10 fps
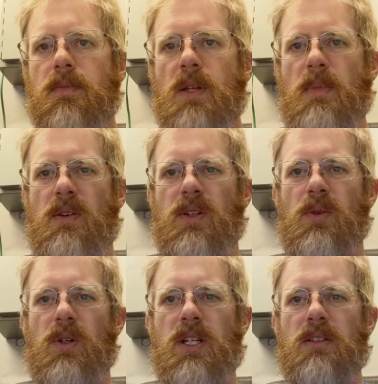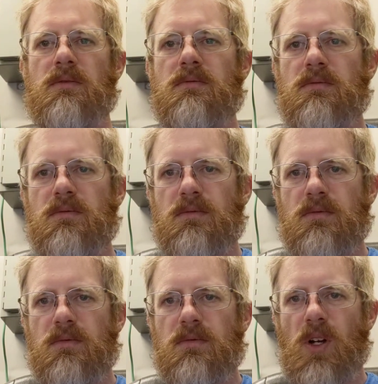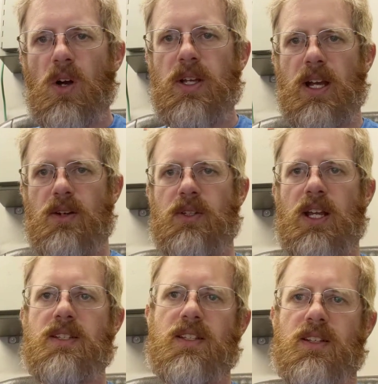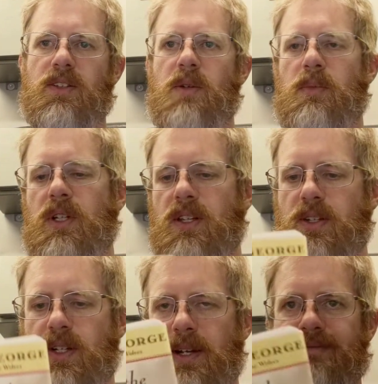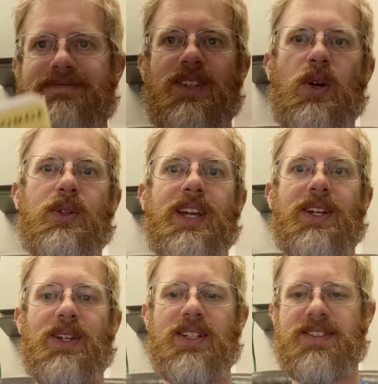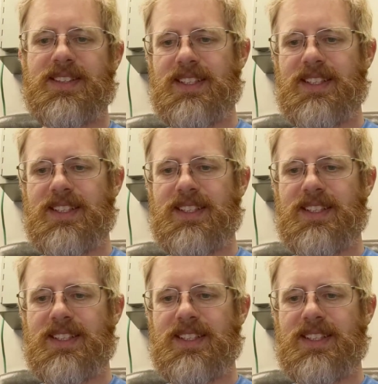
Am I recording? Oh yeah, okay, I see the little number down there now. Okay, good.